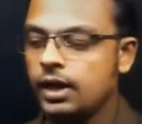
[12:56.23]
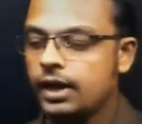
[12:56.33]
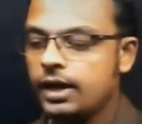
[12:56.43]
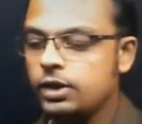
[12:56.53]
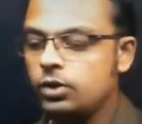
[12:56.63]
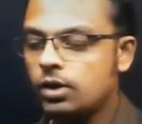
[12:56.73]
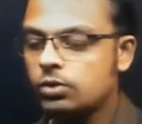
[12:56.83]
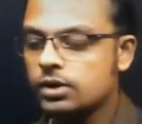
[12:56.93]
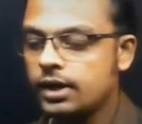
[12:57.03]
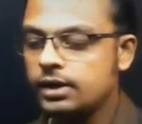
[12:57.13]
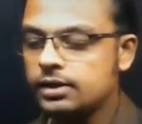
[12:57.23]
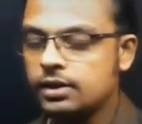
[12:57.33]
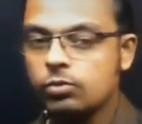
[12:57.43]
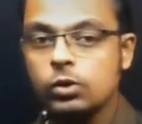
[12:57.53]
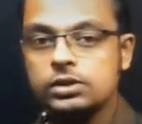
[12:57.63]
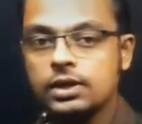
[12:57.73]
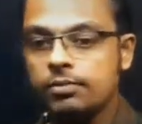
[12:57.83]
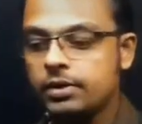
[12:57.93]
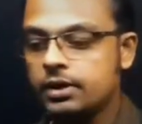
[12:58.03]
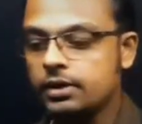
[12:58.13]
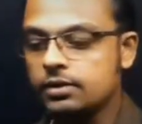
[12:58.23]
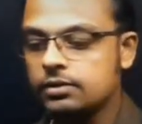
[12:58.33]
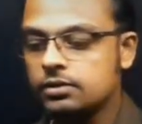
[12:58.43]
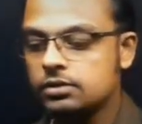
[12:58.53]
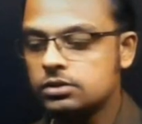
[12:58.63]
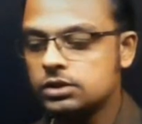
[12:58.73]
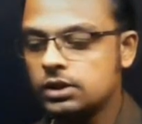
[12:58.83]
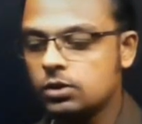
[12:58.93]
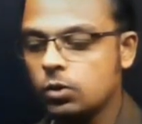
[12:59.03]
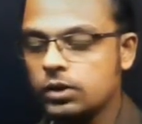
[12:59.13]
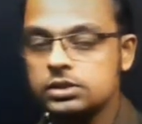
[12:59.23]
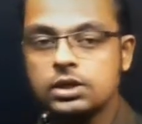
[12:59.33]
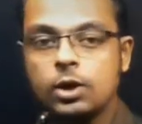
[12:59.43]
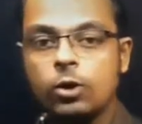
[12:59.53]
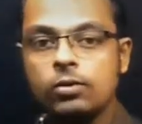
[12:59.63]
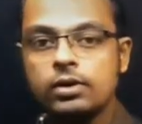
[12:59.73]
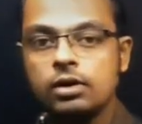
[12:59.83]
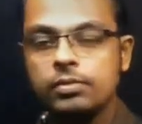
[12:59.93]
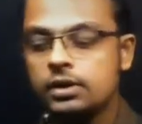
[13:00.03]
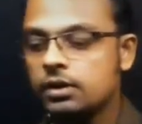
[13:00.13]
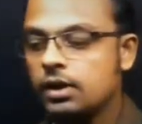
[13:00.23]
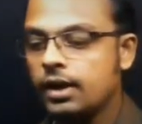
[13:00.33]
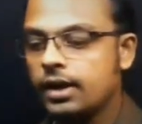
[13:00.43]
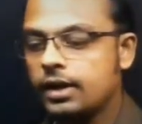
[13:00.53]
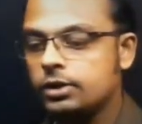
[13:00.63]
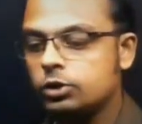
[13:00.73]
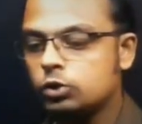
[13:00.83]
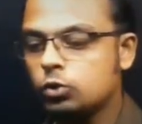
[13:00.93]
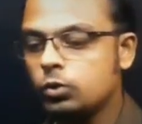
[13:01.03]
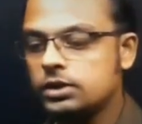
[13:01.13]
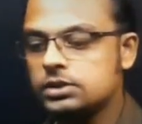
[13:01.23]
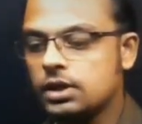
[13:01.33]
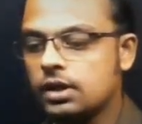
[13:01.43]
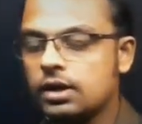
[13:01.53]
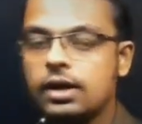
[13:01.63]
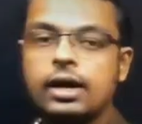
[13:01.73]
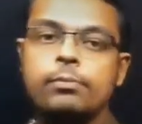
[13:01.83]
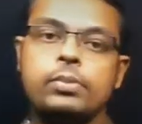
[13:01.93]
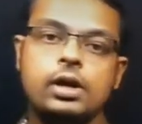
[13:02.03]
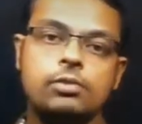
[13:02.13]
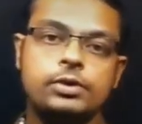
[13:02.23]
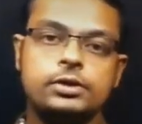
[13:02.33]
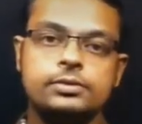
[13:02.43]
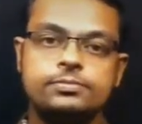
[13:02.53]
And you have to write here what is the limit here. 0 is the lower limit and 2 is the upper limit.